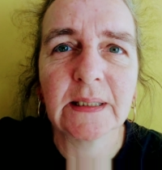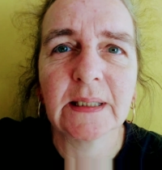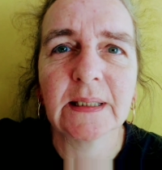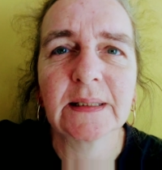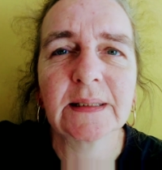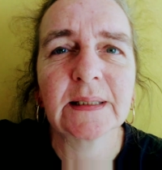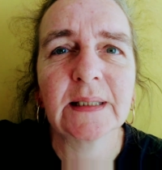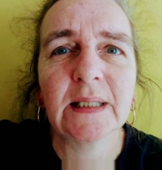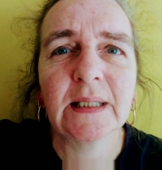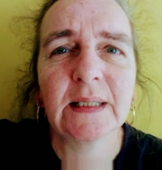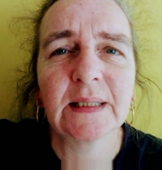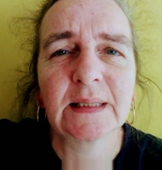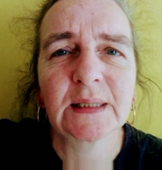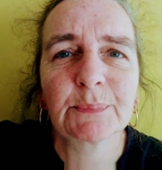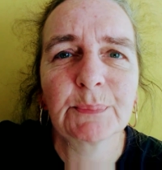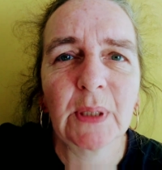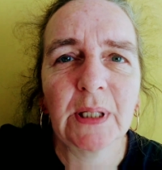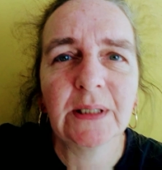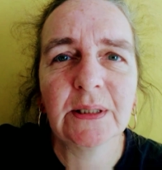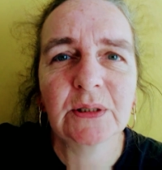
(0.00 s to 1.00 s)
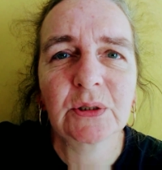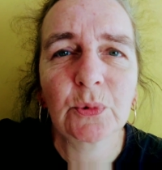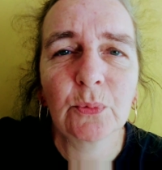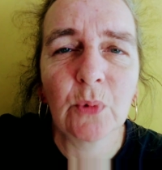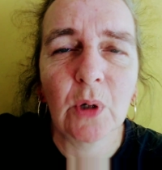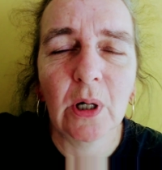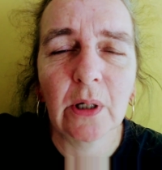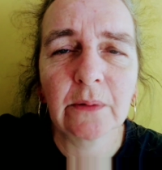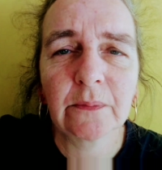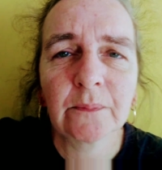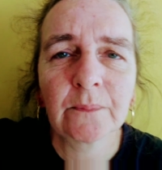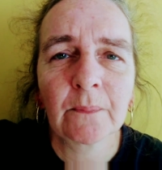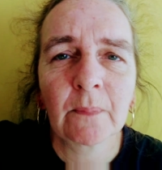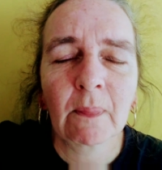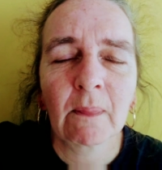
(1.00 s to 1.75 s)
is explained to one.